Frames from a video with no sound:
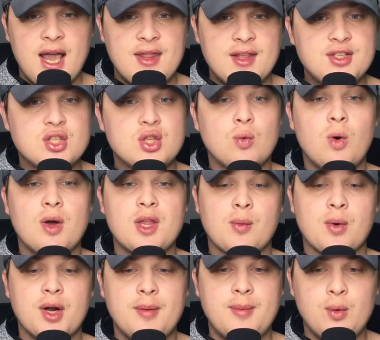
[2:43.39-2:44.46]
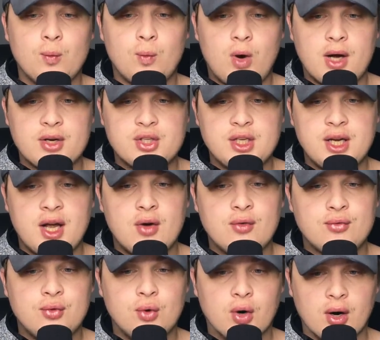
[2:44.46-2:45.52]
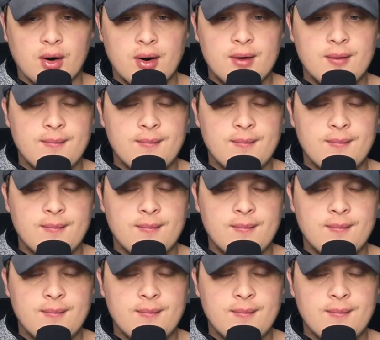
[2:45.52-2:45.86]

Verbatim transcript: And this is the one that we're going to be watching out for.